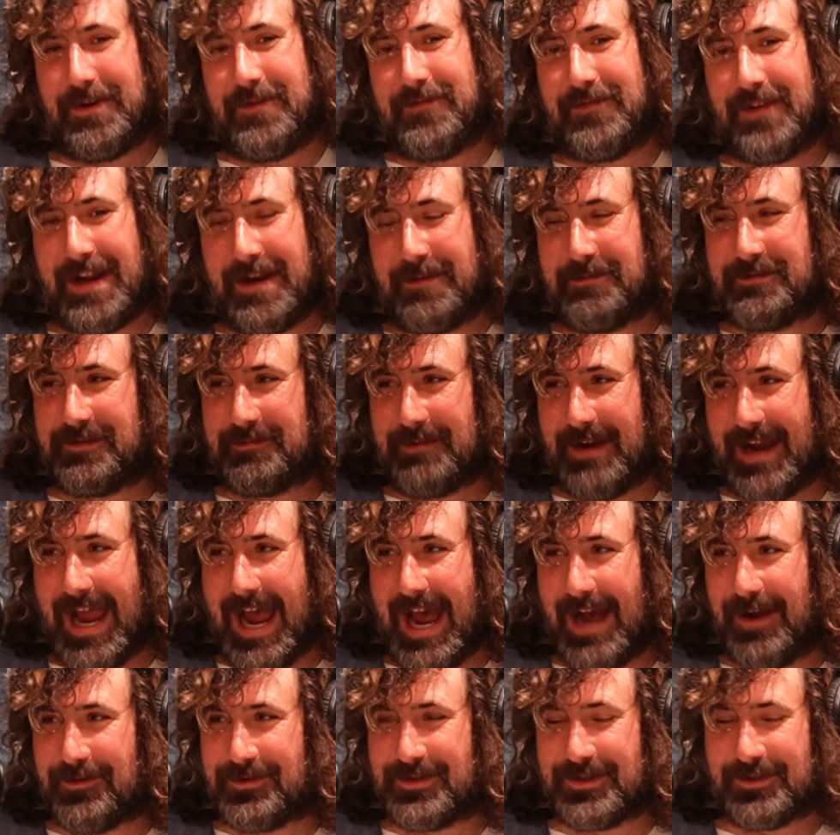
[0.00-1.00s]
him to my
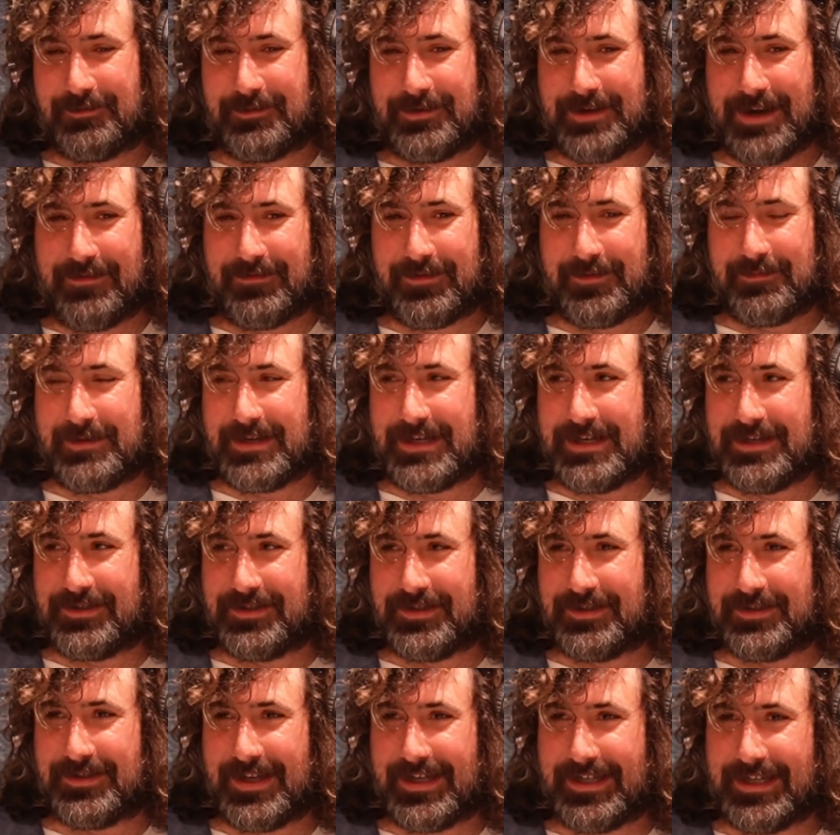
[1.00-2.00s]
house or whatever, but he's
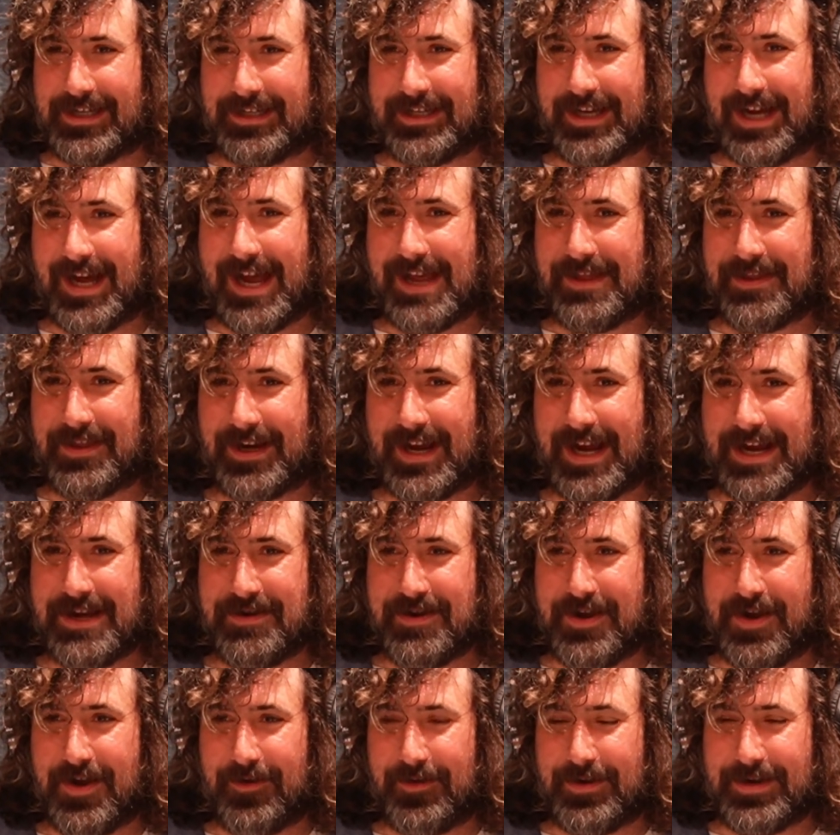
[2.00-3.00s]
just like a guy that I
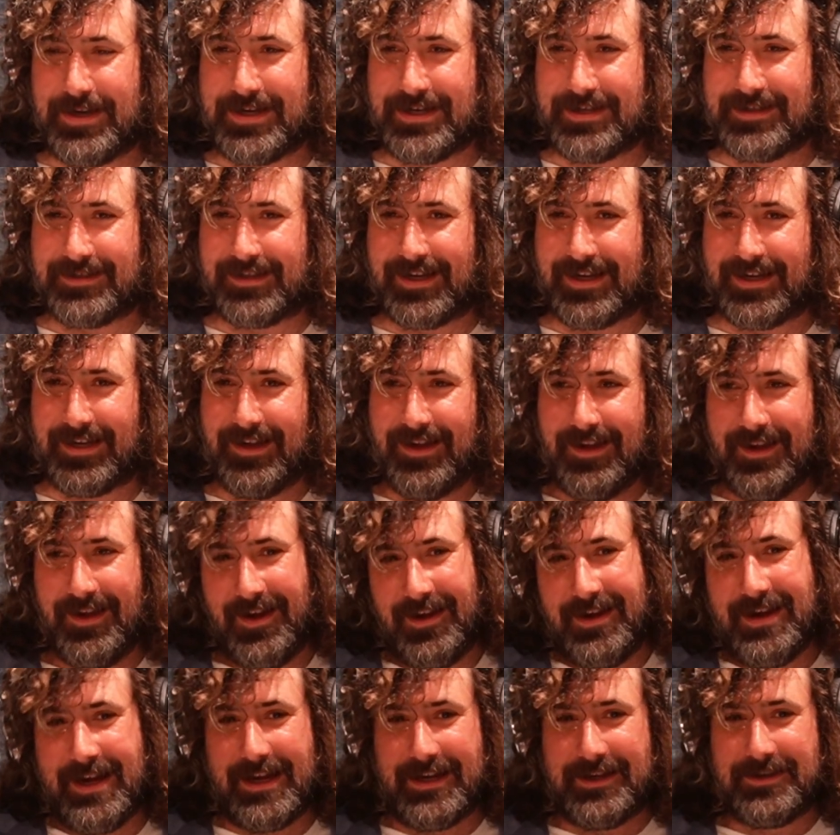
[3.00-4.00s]
know, and he's like, "Oh
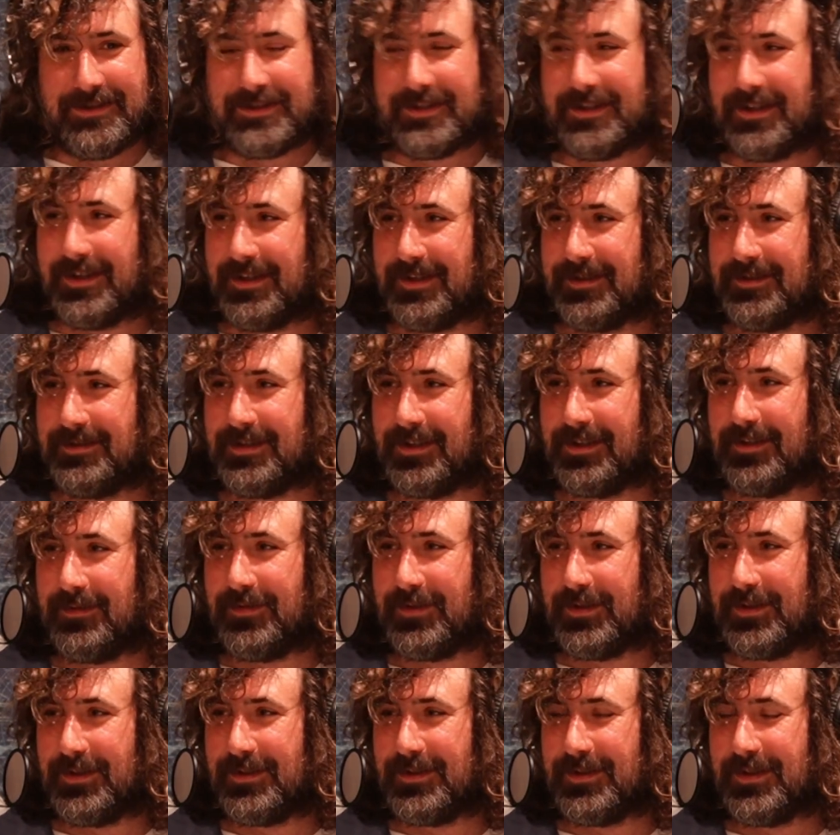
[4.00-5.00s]
yeah, I used to
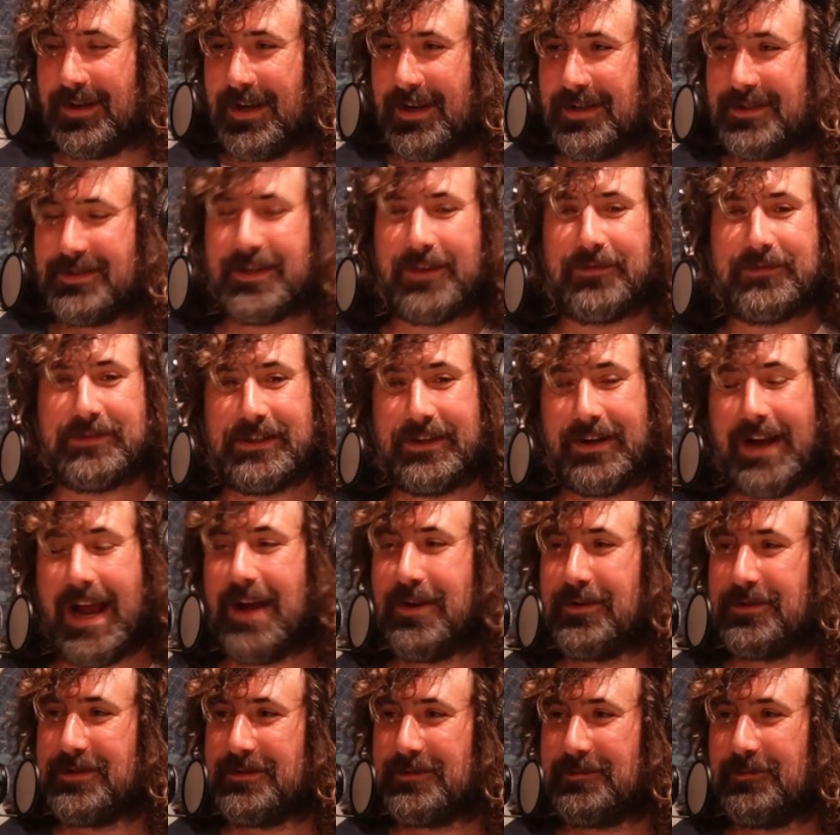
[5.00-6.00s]
deliver stuff to your
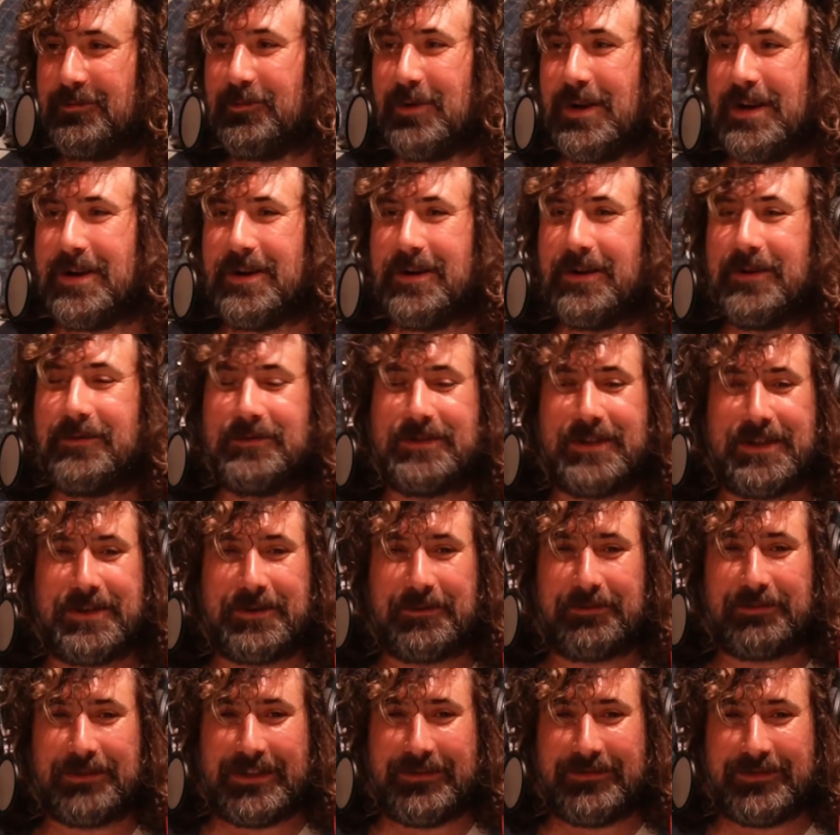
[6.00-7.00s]
house when it was under
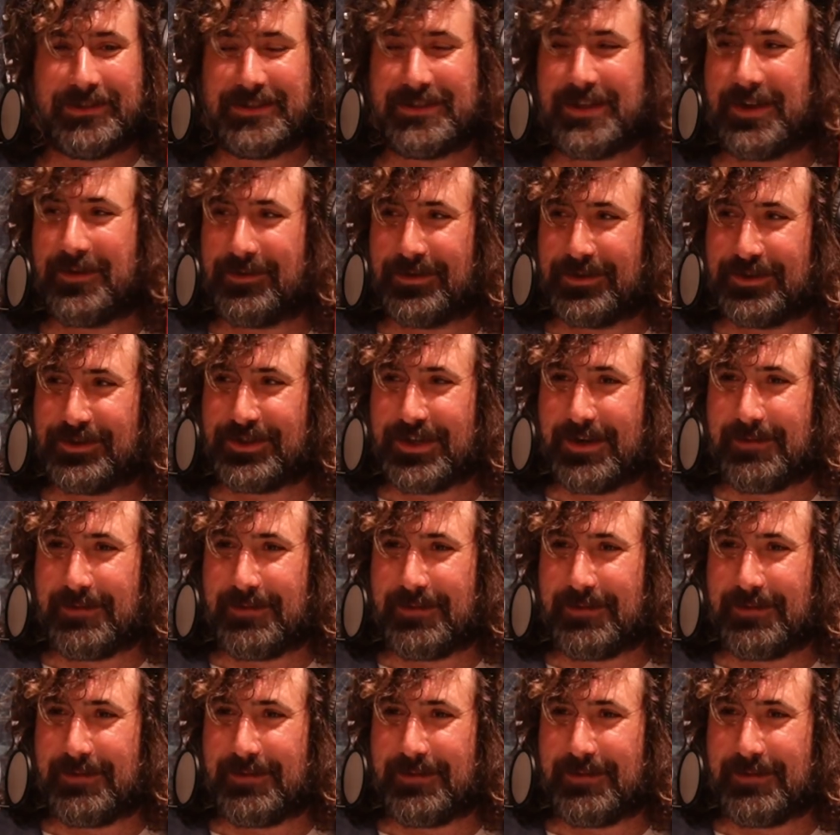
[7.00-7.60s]
previous ownership."